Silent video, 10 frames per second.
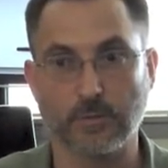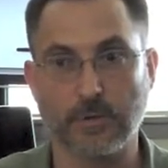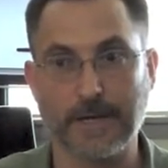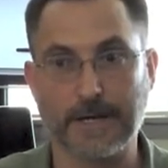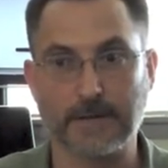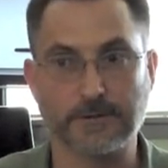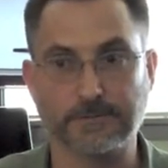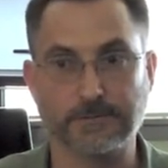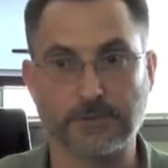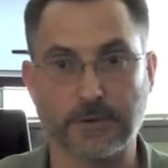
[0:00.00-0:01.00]
like
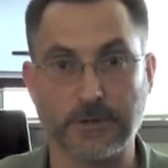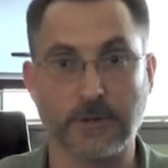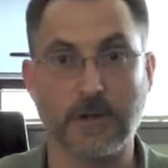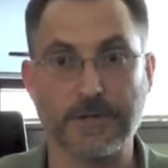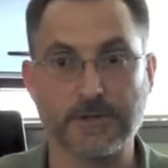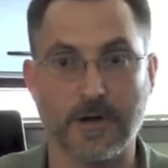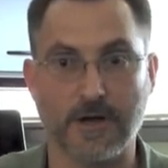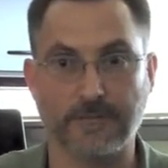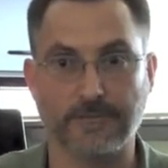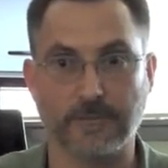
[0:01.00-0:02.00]
turning the lights
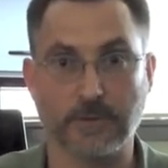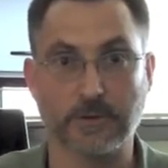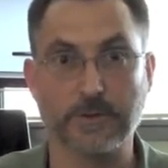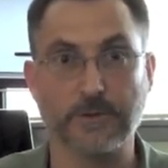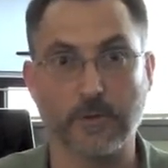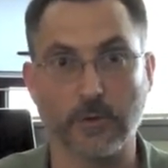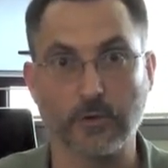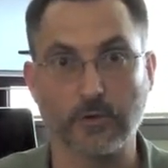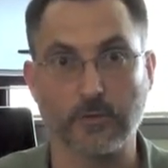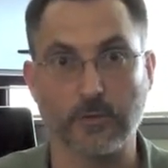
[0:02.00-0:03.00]
off when leaving a
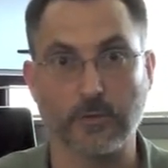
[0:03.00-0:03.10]
room,